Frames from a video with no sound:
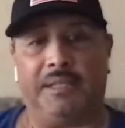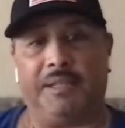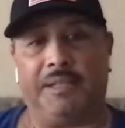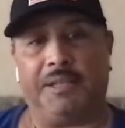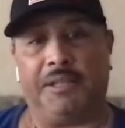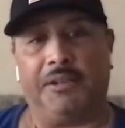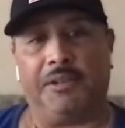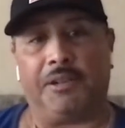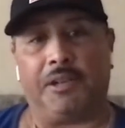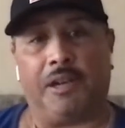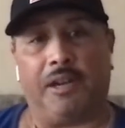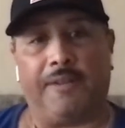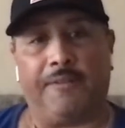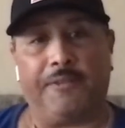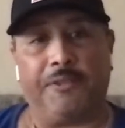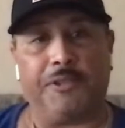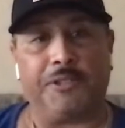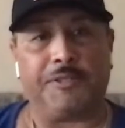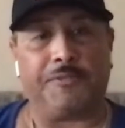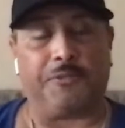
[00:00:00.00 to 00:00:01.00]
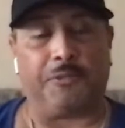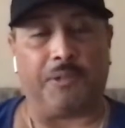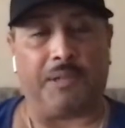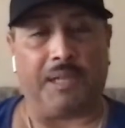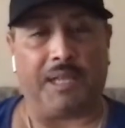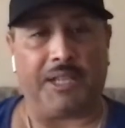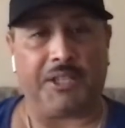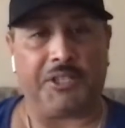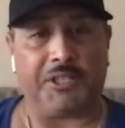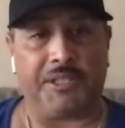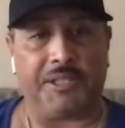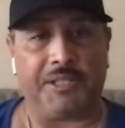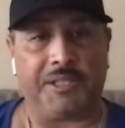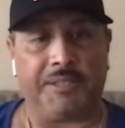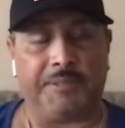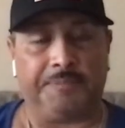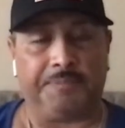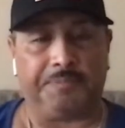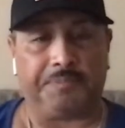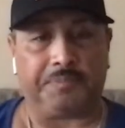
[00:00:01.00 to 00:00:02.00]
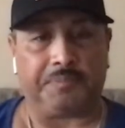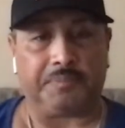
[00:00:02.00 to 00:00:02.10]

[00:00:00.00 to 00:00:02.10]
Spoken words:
your coffers for elections.